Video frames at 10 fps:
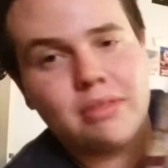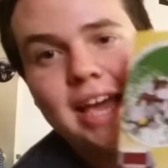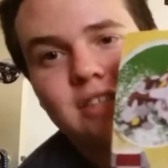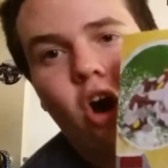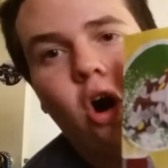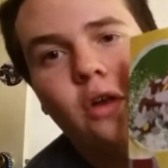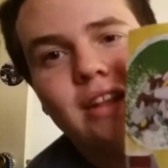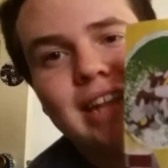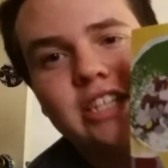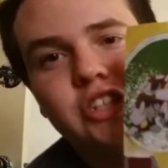It's all
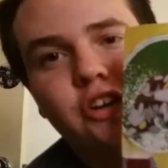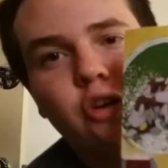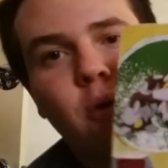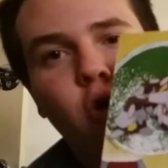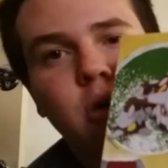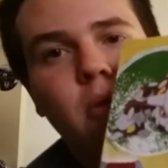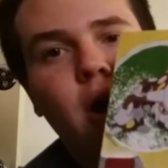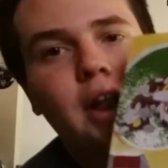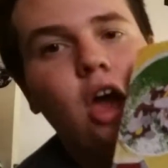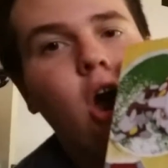the legendary
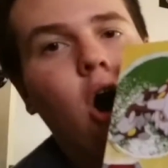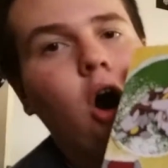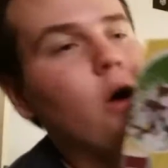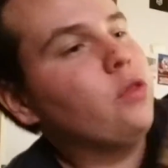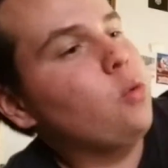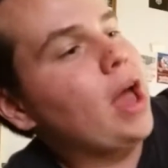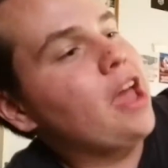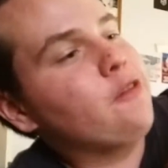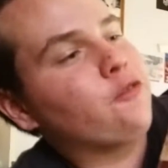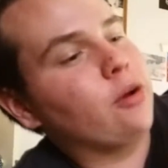Pokemon all the
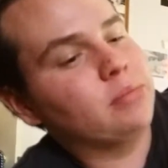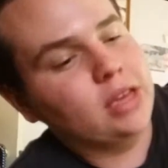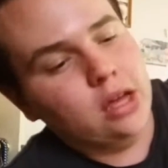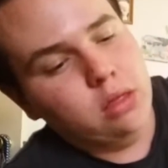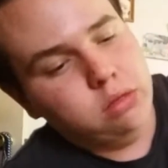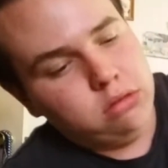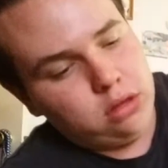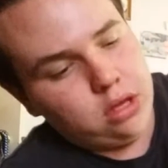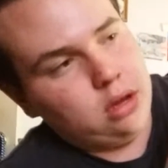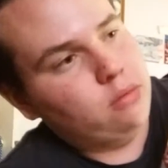way from
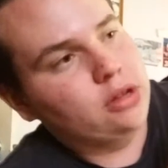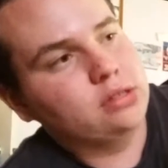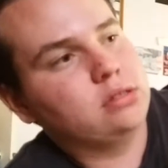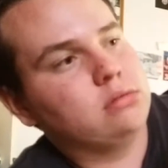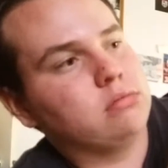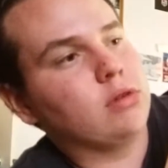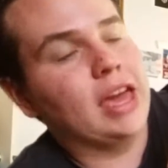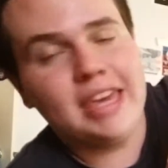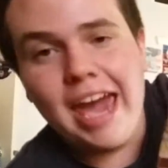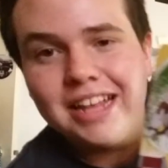uh, where's
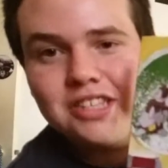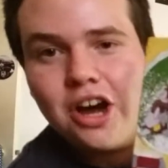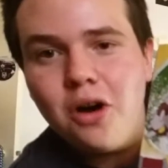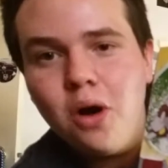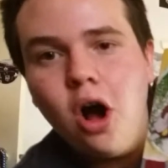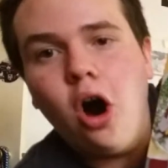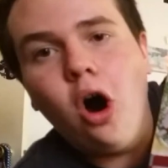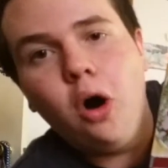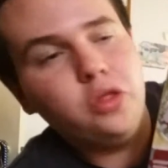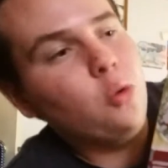okay Kanto
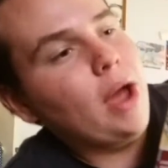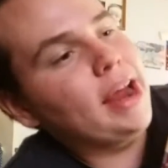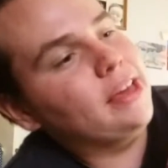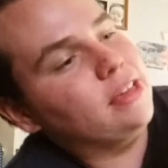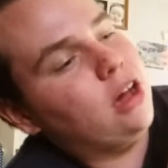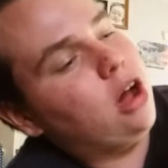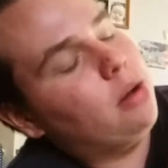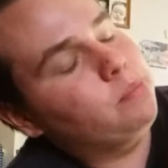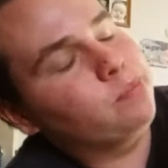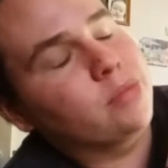all the way to
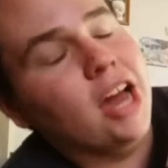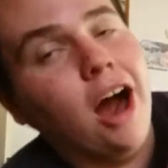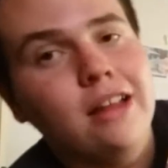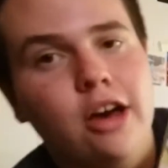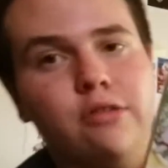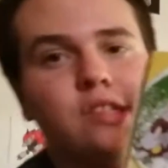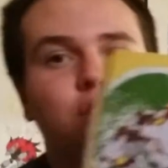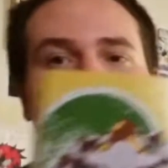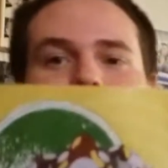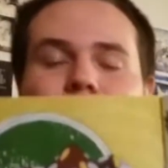um
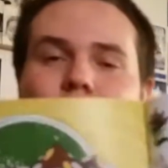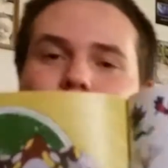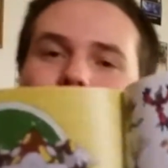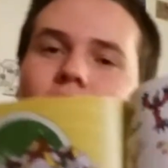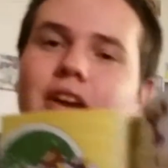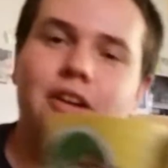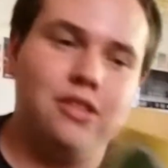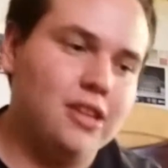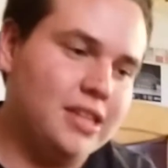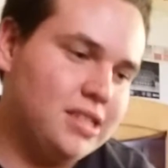Kalos right
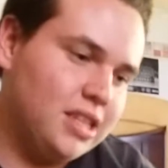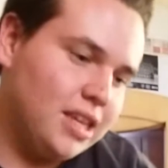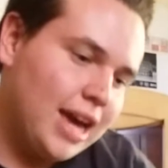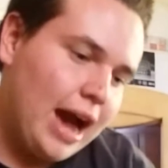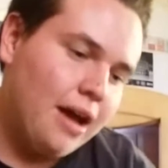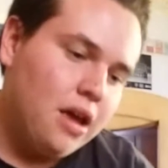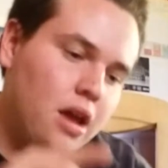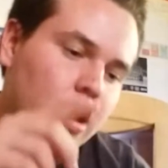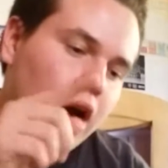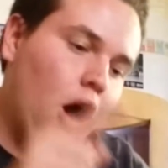here. Look, see you got
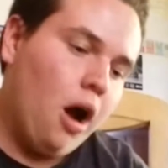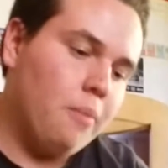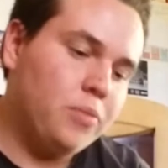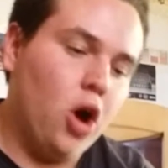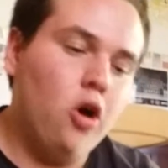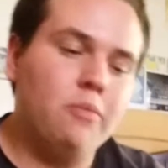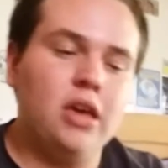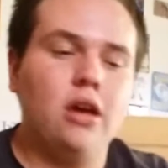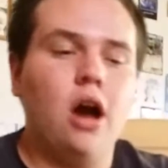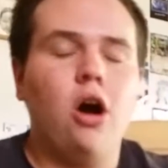um the
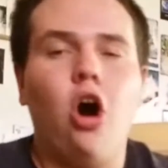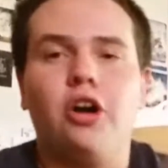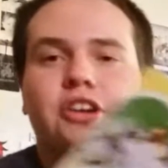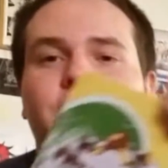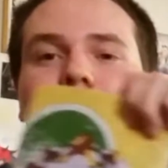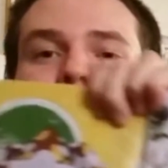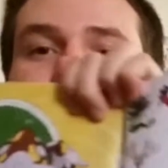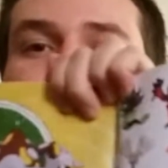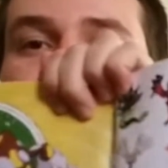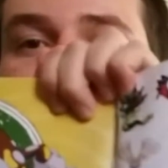homie uh,
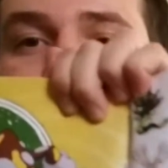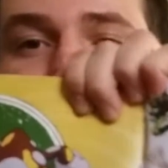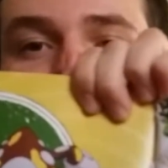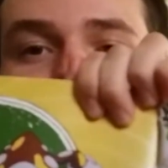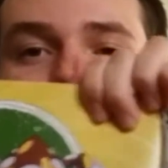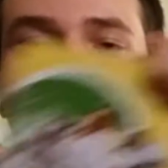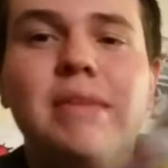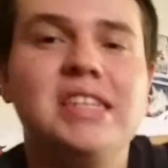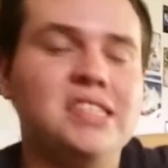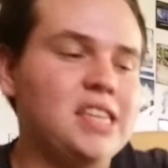Articuno for Team
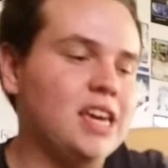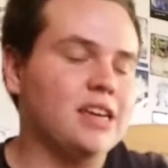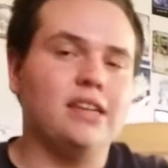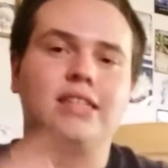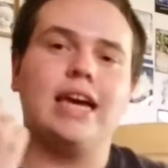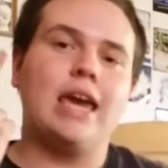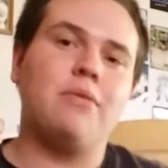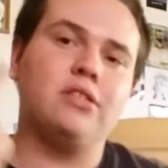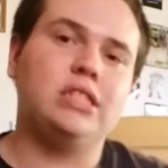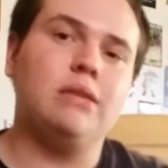Mystic because I
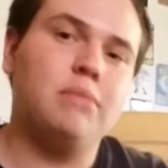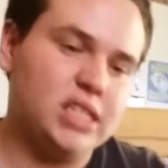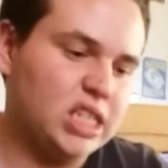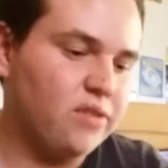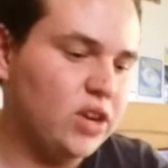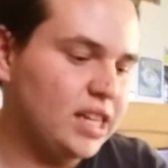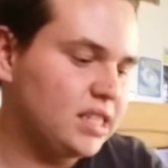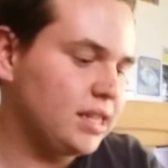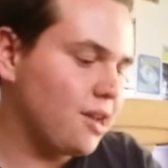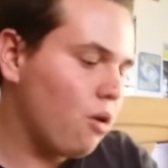am on Team Mystic if you
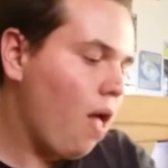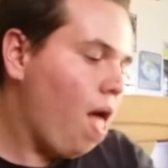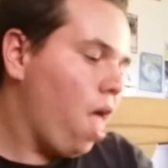guys didn't know.